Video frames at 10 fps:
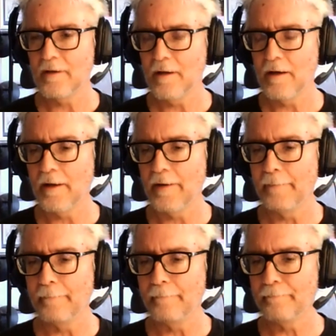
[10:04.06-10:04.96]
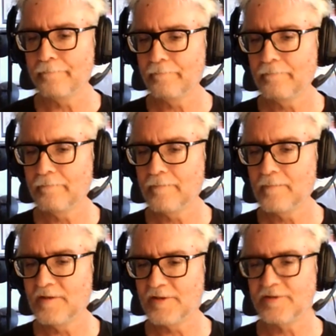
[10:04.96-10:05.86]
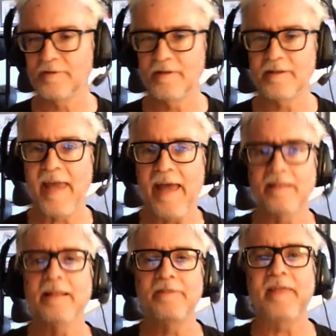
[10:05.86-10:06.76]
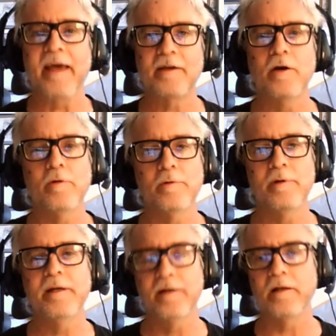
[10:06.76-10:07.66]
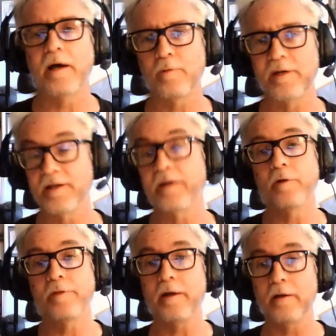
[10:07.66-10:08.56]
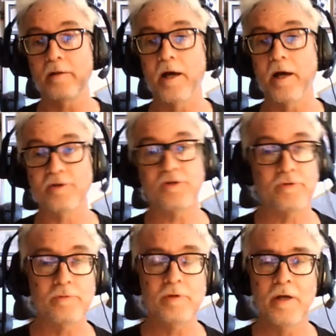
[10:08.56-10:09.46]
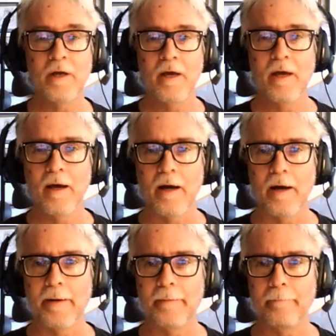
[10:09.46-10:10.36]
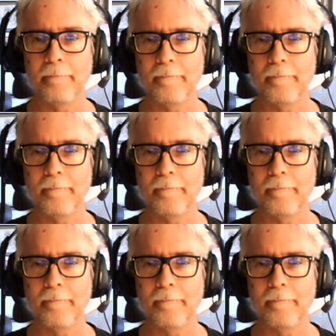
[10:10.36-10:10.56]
um, just can't let that go in a lot of ways. I know that a lot do, um,